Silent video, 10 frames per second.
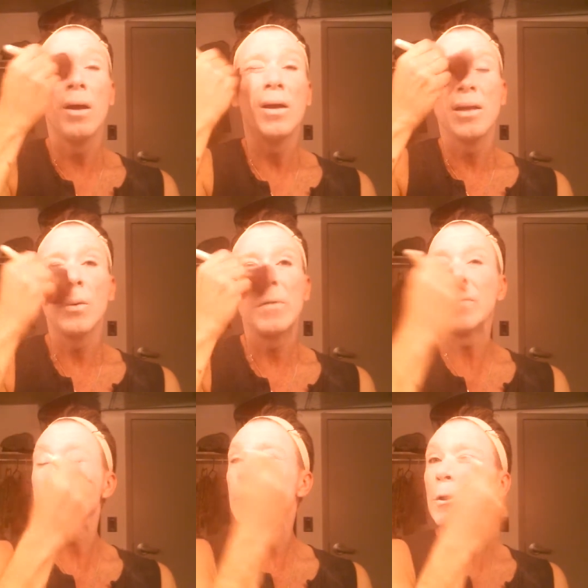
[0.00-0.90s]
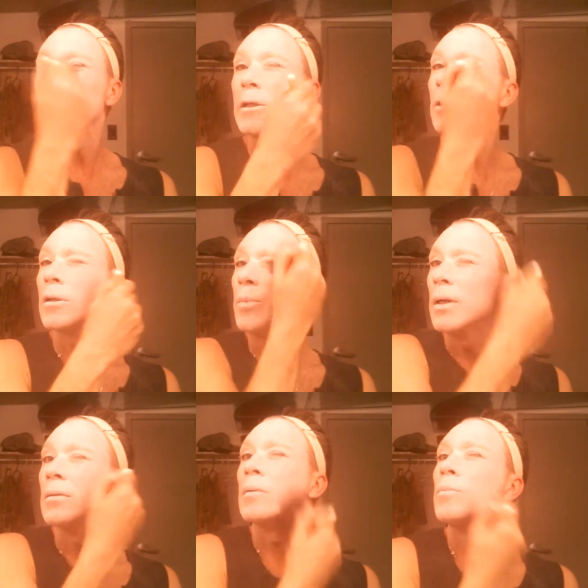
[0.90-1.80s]
And when I first started, it took
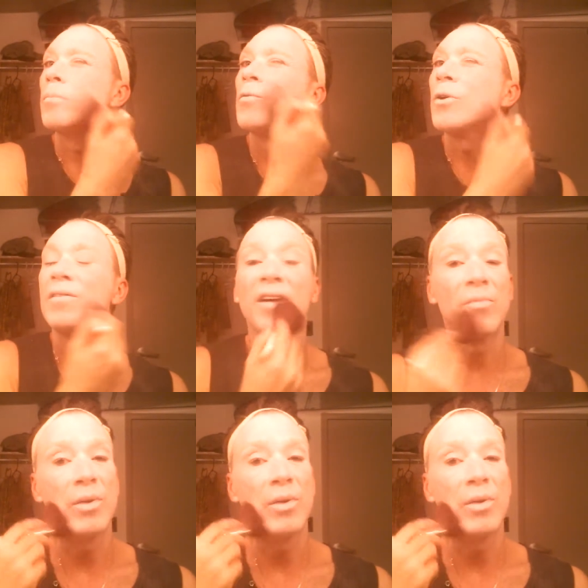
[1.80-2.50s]
me 45